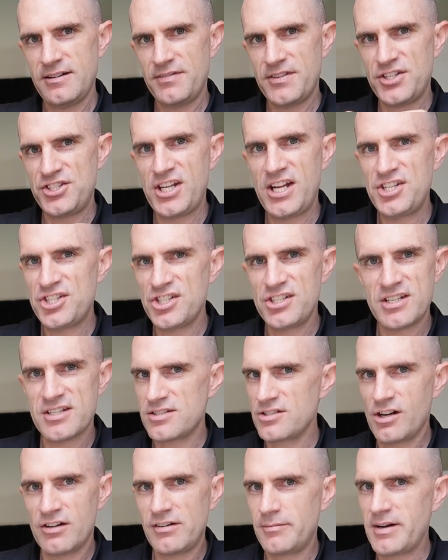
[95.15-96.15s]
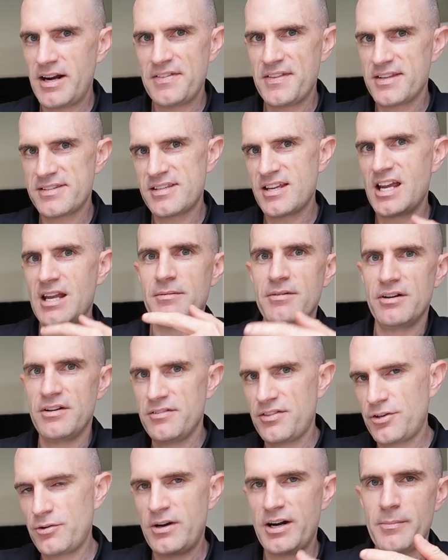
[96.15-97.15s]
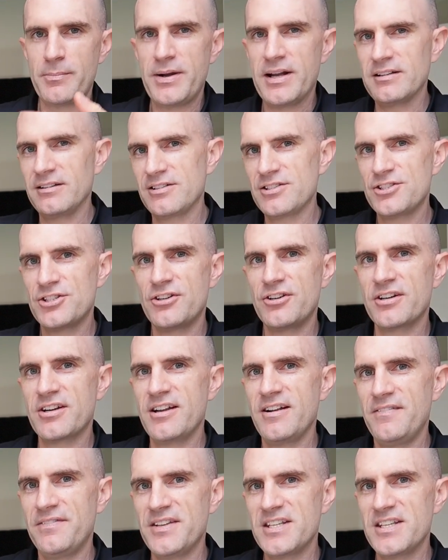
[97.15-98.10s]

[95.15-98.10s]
the tension does not remain the same throughout a pedal stroke.